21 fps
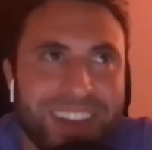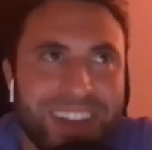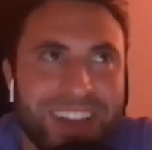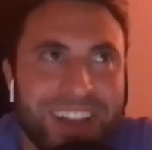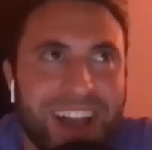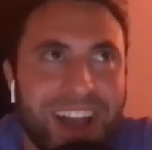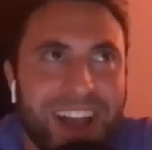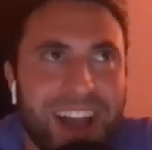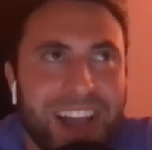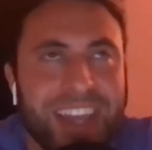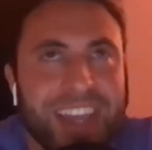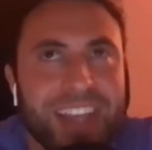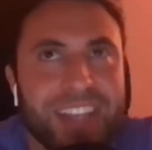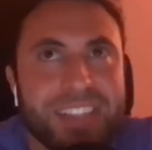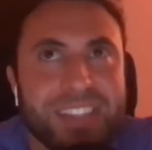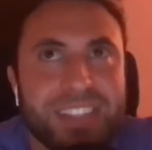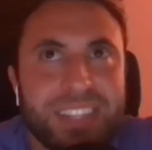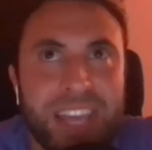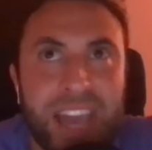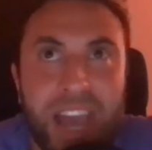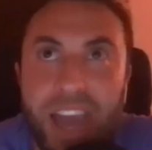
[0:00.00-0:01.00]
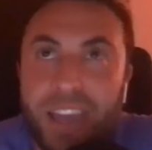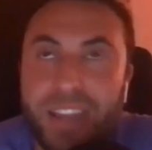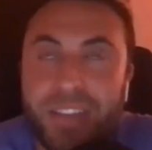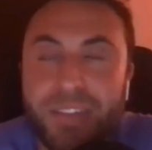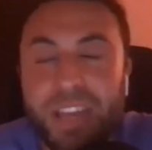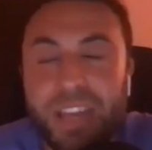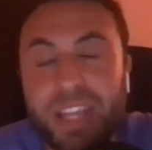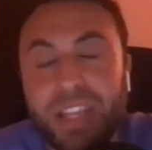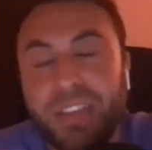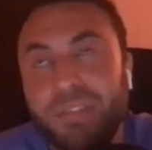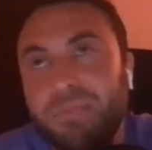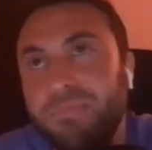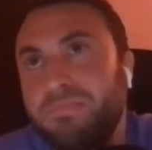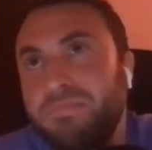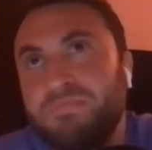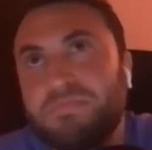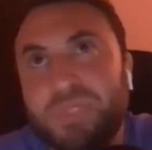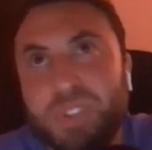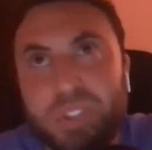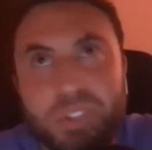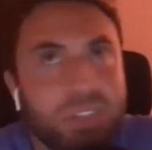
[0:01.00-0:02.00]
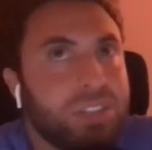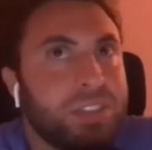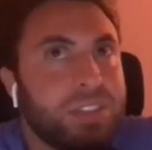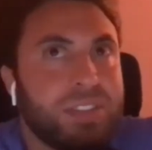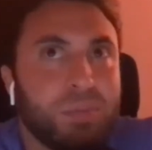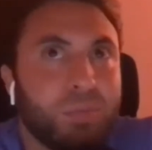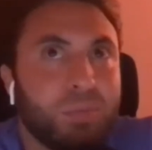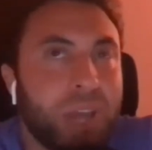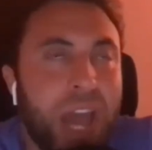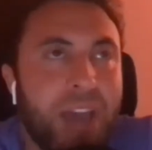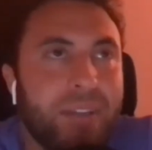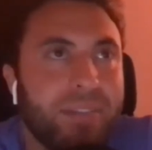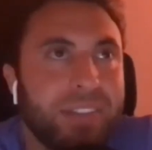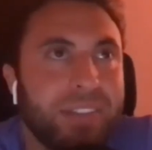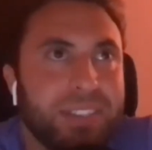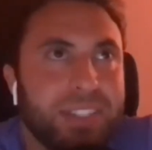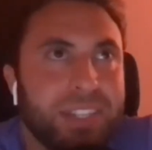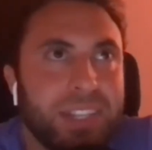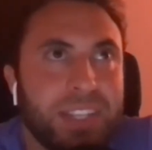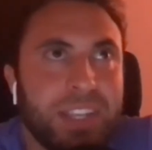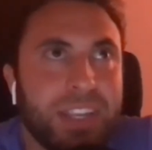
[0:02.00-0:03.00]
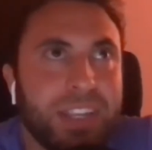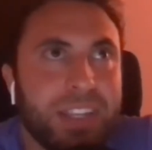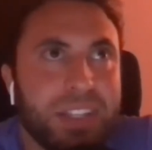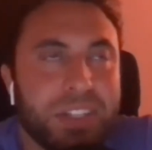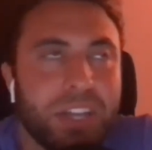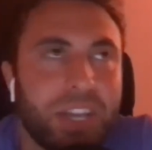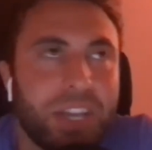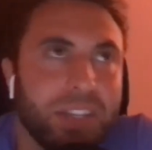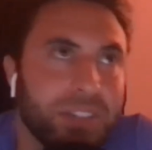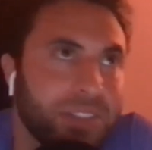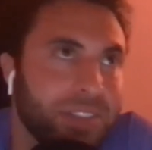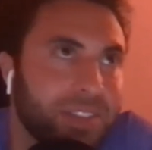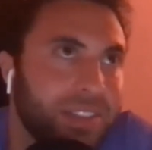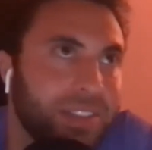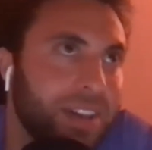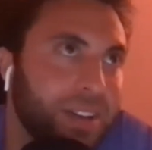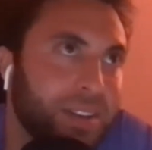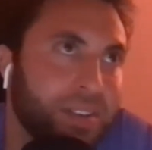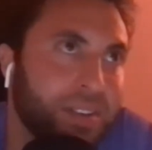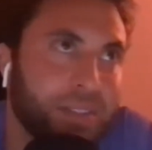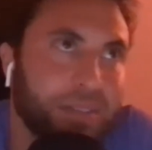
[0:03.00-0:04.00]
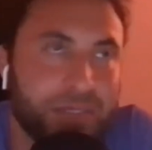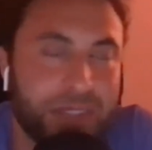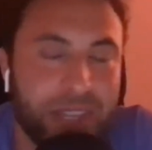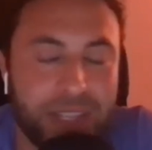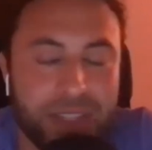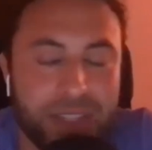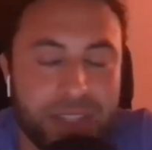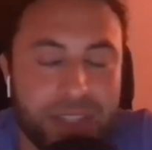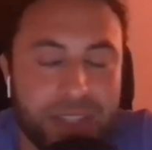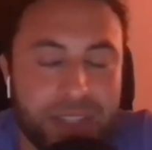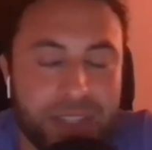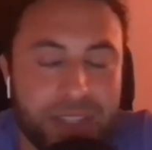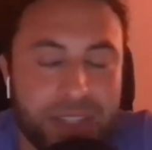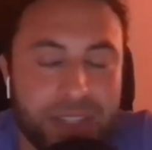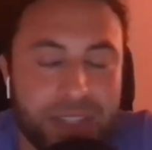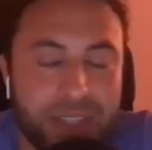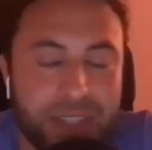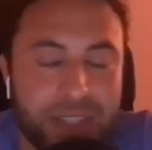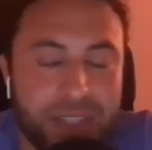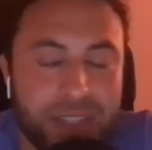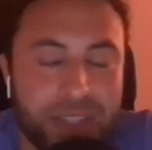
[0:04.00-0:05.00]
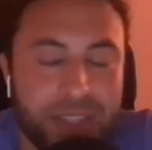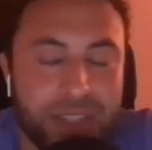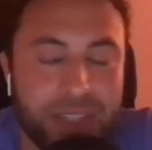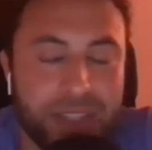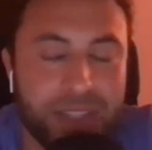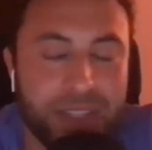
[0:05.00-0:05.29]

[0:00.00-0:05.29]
I guess, yeah, and just we haven't seen any changes though. It's true.